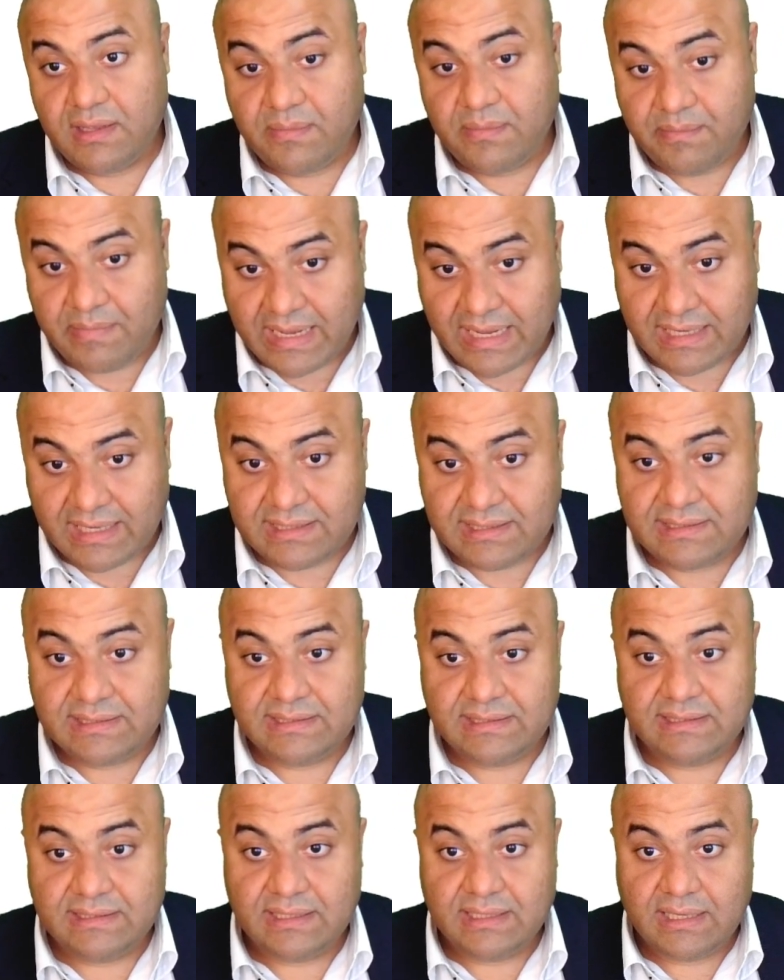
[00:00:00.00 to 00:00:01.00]

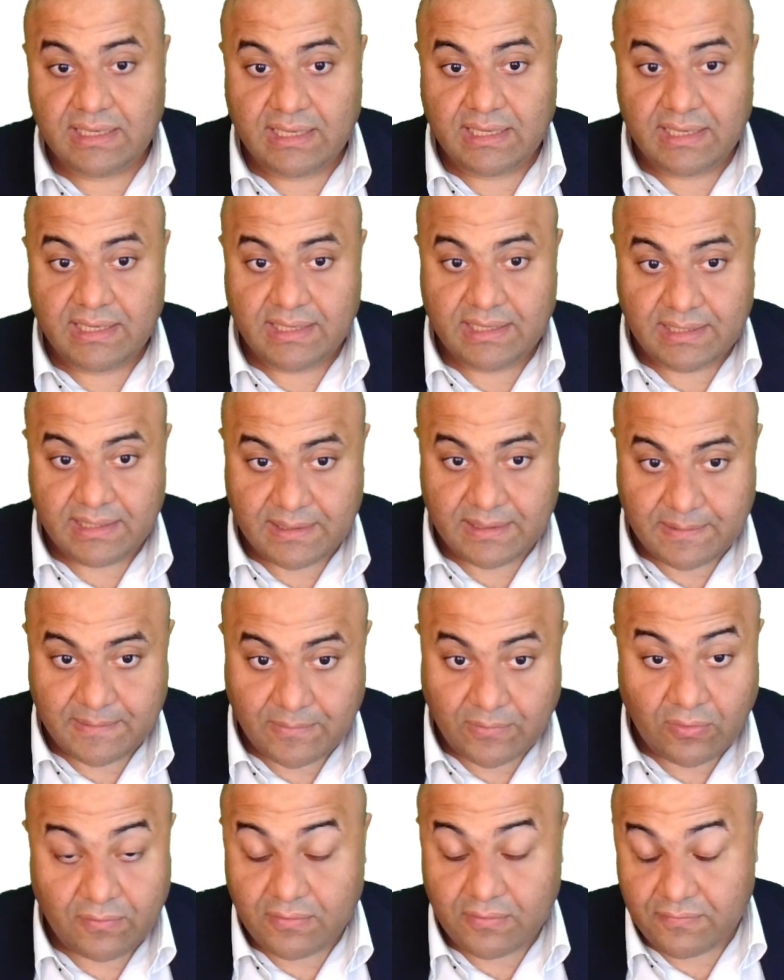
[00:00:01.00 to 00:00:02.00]
max,
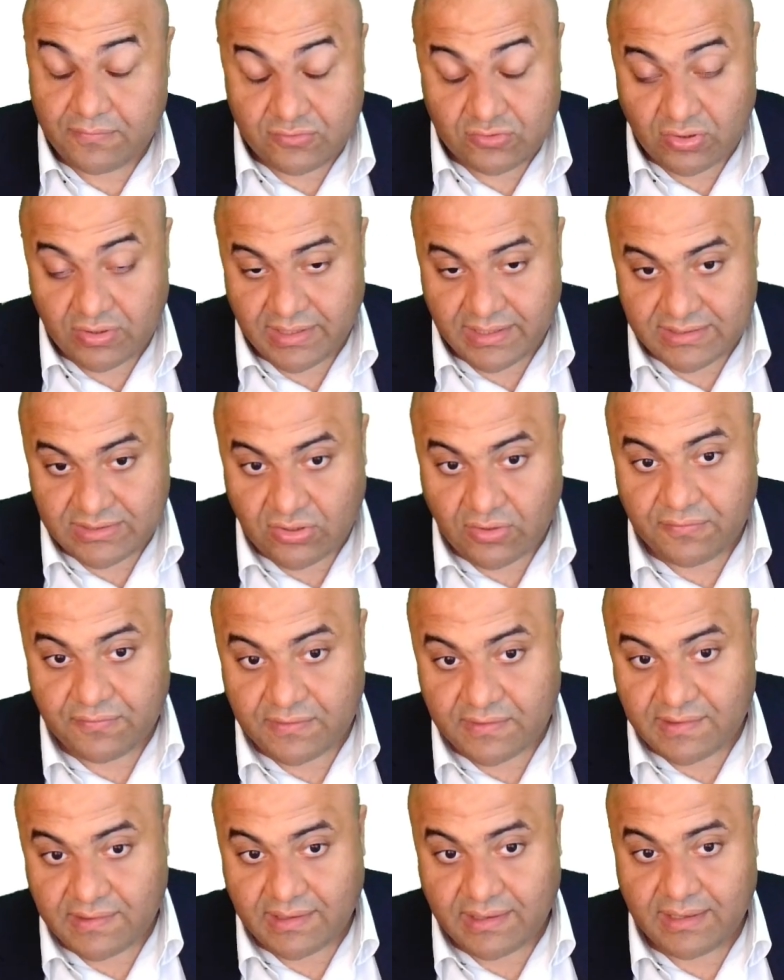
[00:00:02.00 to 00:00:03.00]

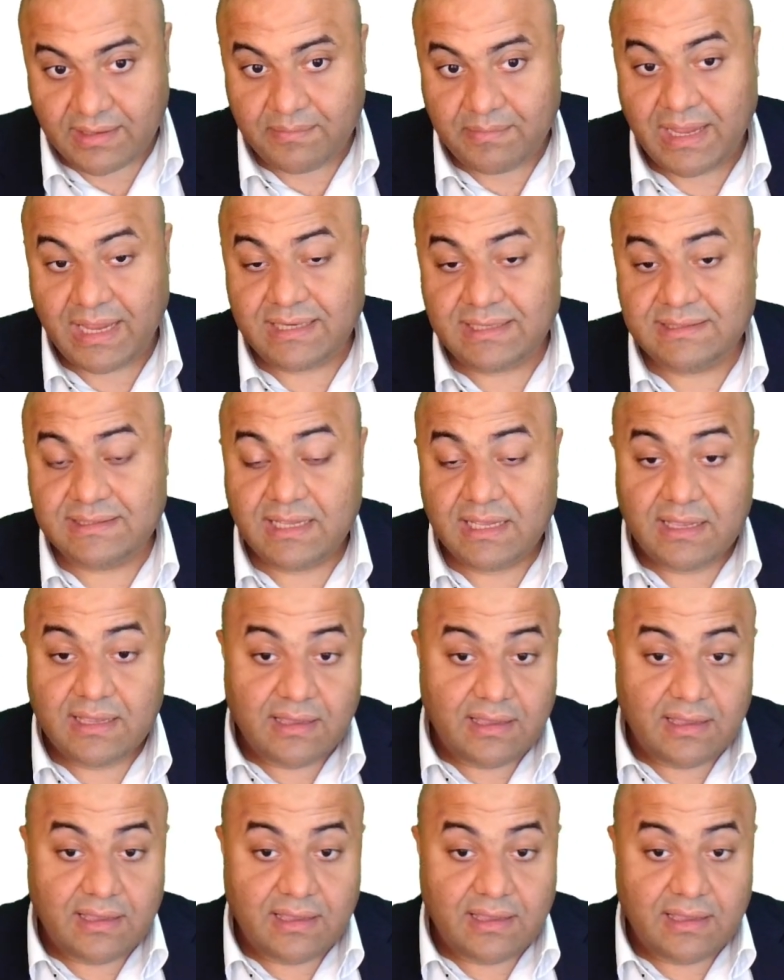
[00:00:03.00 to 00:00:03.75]
soft max.